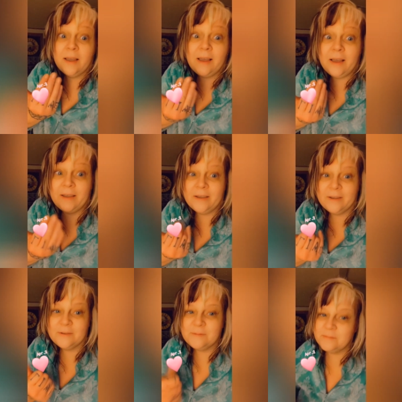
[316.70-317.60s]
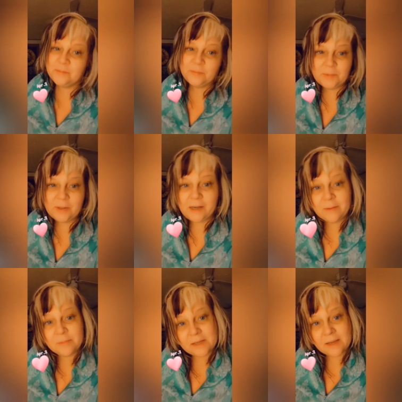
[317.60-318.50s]
Hi, I'm
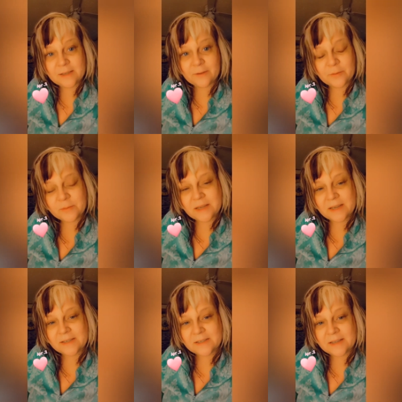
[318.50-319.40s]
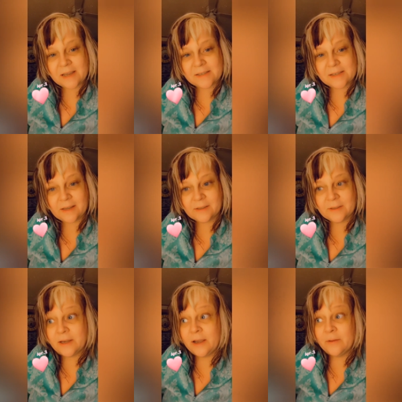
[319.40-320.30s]
Sasa from Sassy Sasa.
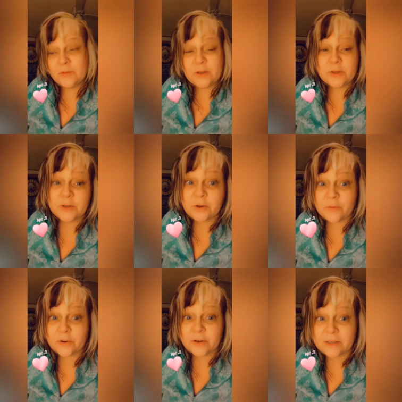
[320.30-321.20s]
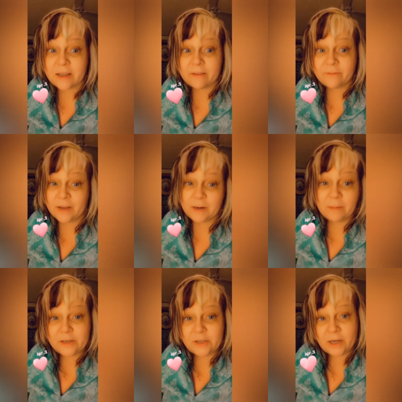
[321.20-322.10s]
If this is your first time finding
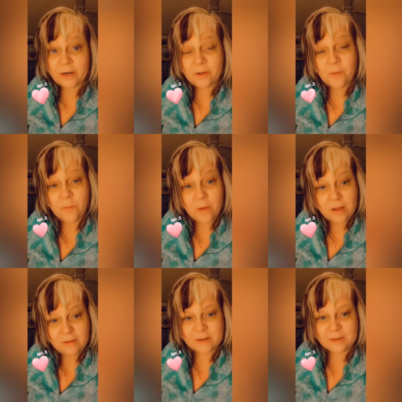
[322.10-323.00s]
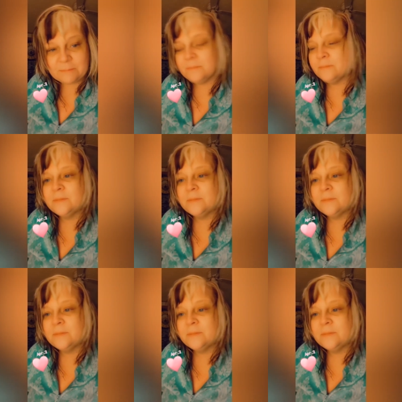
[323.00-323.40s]
my channel, welcome.